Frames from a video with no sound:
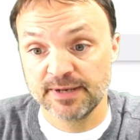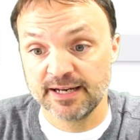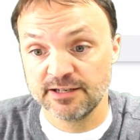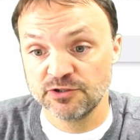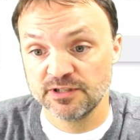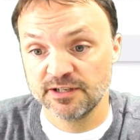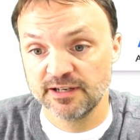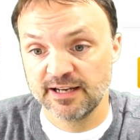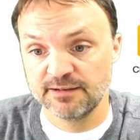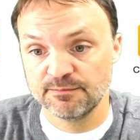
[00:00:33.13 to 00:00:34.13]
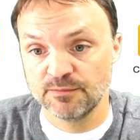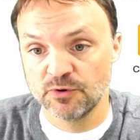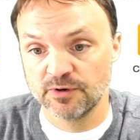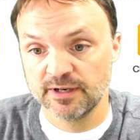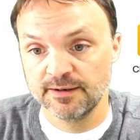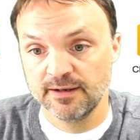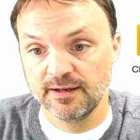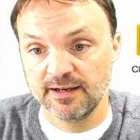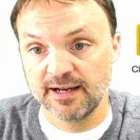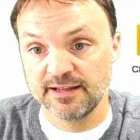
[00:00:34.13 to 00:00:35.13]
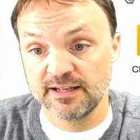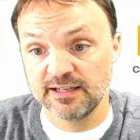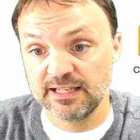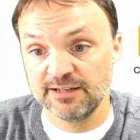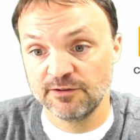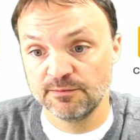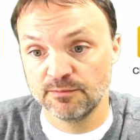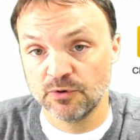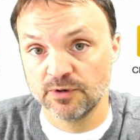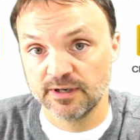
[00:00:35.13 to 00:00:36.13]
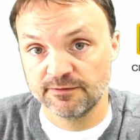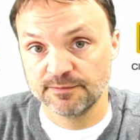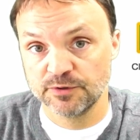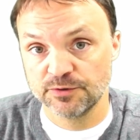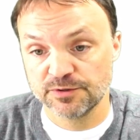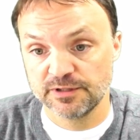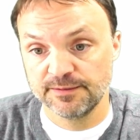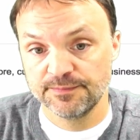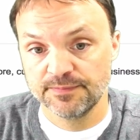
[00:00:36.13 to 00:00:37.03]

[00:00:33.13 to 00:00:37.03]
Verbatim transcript: page, you're going to hit More and then Even More from Google.